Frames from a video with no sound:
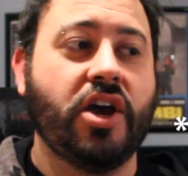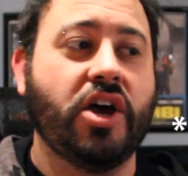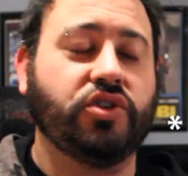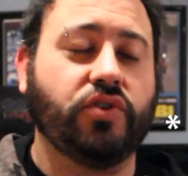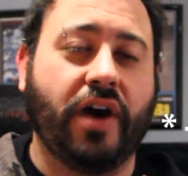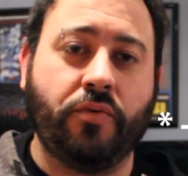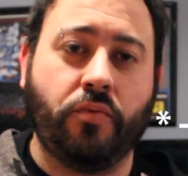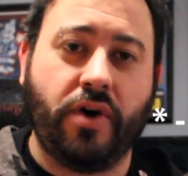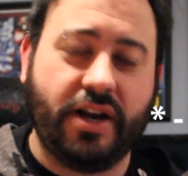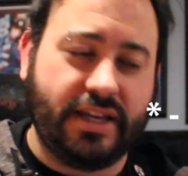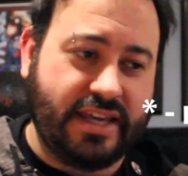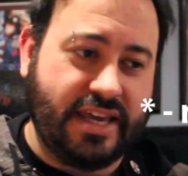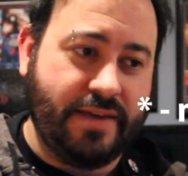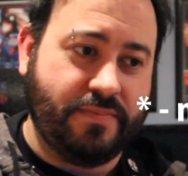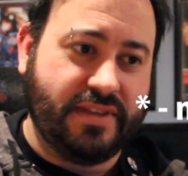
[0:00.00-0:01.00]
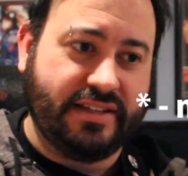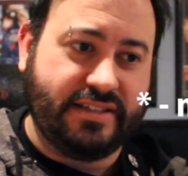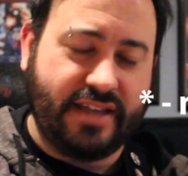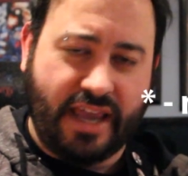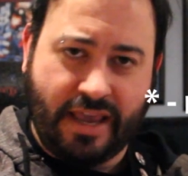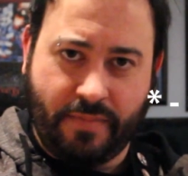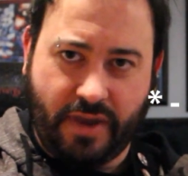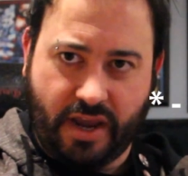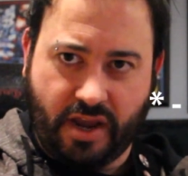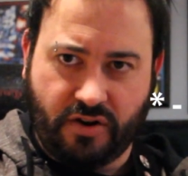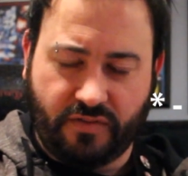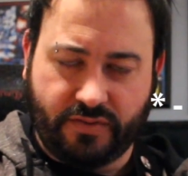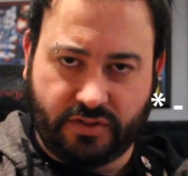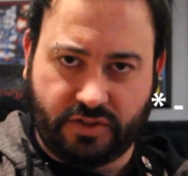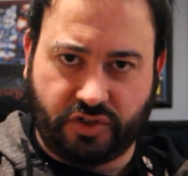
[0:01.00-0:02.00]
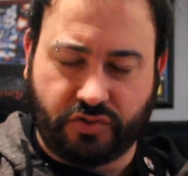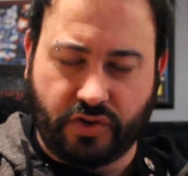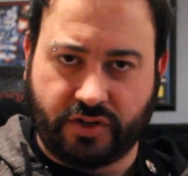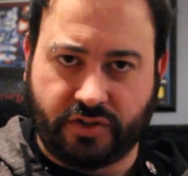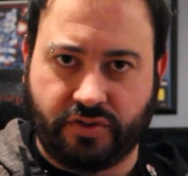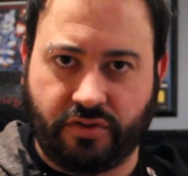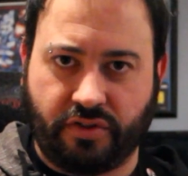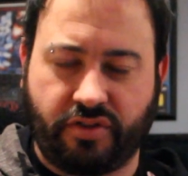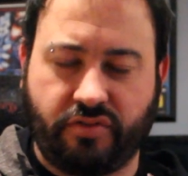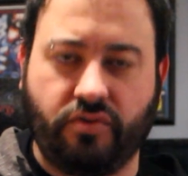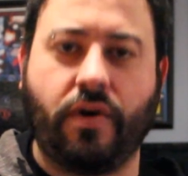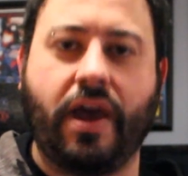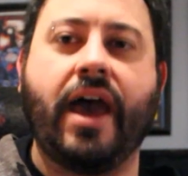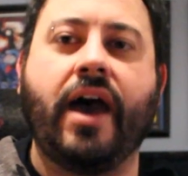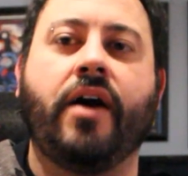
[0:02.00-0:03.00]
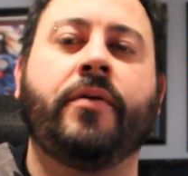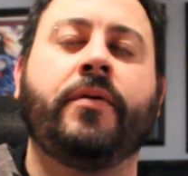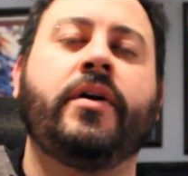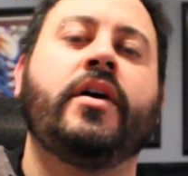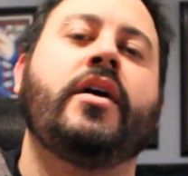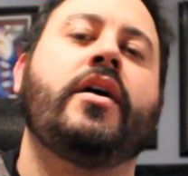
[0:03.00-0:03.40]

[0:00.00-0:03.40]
So I want to keep the same interval structure throughout,